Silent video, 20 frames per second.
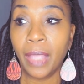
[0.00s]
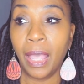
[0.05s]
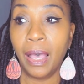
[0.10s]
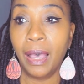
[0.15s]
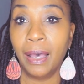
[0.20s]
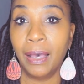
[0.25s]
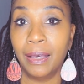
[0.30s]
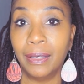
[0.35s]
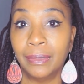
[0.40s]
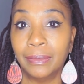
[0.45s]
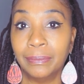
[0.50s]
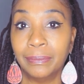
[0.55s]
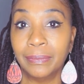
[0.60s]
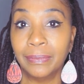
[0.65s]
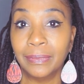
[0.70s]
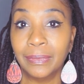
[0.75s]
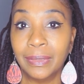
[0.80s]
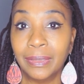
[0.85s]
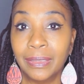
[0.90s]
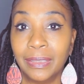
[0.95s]
um,
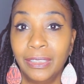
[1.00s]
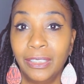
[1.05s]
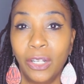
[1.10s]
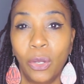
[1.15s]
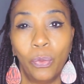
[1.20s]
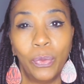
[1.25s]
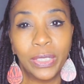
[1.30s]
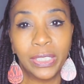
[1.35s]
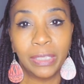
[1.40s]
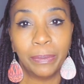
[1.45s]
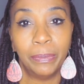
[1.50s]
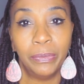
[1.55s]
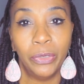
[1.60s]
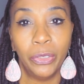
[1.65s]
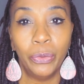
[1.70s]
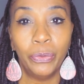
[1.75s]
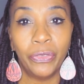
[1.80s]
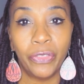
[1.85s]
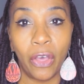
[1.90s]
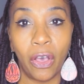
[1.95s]
you know, with some
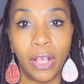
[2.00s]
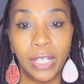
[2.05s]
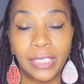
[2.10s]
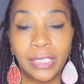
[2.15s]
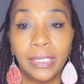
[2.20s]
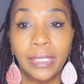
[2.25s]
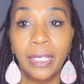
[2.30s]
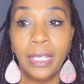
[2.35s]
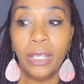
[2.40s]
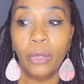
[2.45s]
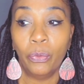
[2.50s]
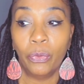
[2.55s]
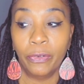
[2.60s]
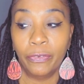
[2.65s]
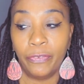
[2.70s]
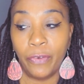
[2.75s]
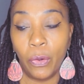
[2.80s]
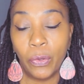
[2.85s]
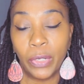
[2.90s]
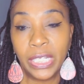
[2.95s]
new thoughts. We're
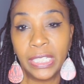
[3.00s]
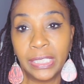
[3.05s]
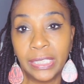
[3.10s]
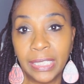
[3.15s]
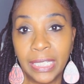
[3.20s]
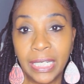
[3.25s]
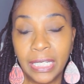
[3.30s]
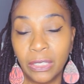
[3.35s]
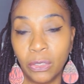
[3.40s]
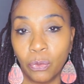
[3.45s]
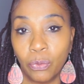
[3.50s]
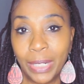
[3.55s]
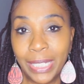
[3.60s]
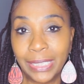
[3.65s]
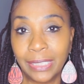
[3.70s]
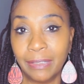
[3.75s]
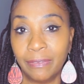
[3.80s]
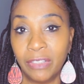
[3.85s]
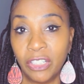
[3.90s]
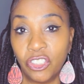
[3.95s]
focusing the
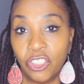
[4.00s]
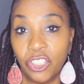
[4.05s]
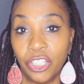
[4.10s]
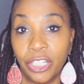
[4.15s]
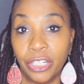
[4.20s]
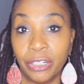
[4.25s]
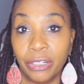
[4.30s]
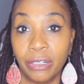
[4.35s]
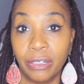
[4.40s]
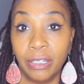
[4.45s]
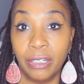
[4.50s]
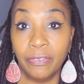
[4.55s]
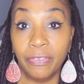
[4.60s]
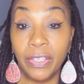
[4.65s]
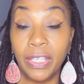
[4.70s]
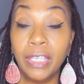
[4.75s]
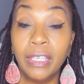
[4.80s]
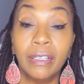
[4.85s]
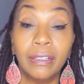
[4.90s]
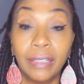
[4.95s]
rest of this year of
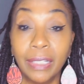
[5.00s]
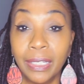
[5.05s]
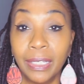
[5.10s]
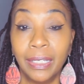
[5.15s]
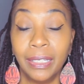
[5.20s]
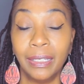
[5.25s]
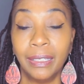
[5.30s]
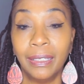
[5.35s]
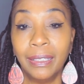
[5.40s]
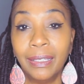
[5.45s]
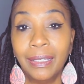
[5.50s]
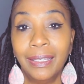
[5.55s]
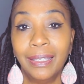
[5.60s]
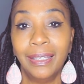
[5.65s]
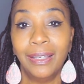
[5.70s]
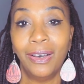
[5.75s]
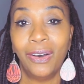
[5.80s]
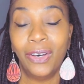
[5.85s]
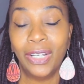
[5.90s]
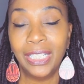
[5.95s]
healing
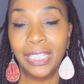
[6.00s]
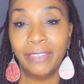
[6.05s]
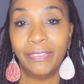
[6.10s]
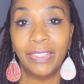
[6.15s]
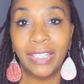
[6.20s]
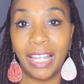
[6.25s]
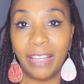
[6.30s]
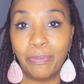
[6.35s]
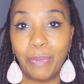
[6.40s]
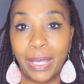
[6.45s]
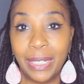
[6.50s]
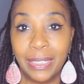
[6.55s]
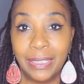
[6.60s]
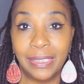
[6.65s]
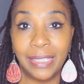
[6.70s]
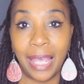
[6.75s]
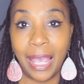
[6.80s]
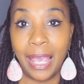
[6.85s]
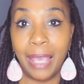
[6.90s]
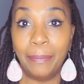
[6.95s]
on Living Life by
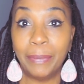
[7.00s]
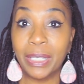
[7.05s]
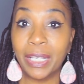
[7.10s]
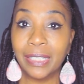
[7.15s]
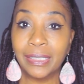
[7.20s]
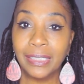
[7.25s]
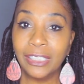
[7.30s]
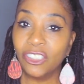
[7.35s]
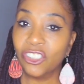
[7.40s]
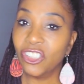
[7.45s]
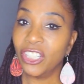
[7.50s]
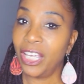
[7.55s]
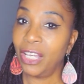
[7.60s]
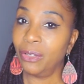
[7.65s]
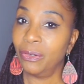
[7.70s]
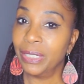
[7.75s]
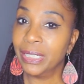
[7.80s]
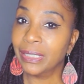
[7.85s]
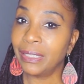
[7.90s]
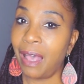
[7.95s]
Design, because this
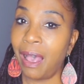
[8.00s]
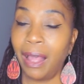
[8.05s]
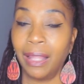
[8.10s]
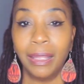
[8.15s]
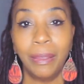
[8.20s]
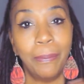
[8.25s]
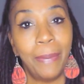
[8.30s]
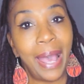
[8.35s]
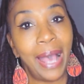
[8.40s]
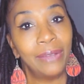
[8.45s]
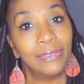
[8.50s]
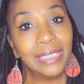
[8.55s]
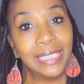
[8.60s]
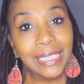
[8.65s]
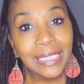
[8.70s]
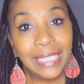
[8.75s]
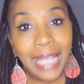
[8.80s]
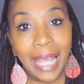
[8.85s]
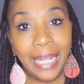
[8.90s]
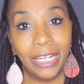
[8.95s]
channel is all about
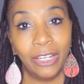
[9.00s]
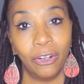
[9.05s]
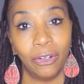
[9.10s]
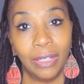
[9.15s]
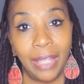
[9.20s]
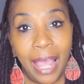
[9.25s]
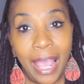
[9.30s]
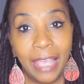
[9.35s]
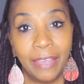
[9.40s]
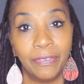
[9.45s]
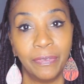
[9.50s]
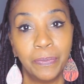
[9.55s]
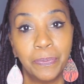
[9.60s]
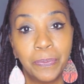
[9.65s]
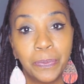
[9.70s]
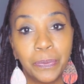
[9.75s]
designing your life.